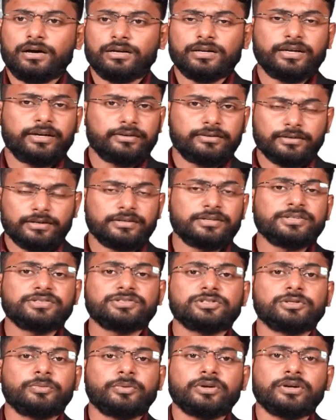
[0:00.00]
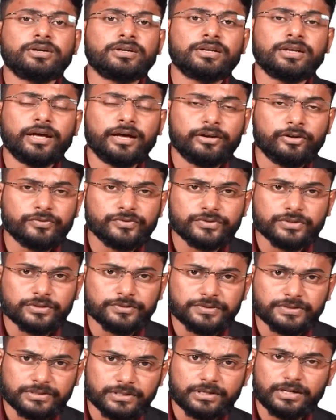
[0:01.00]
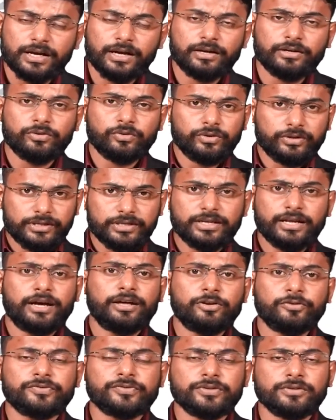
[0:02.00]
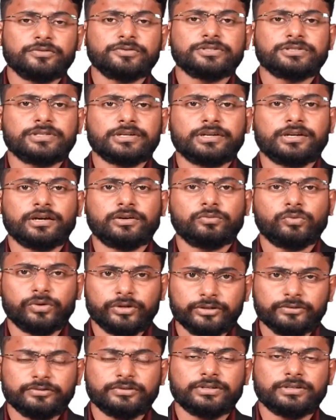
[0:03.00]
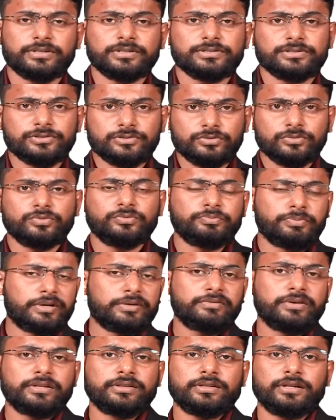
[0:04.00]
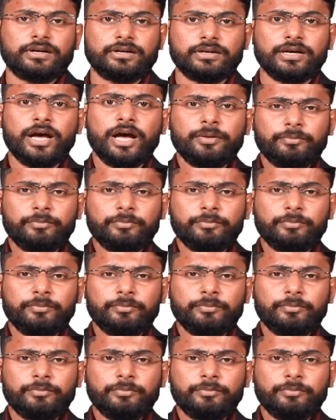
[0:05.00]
like a distributed denial of service attack or a denial of service attack, whatever it is, to prevent that.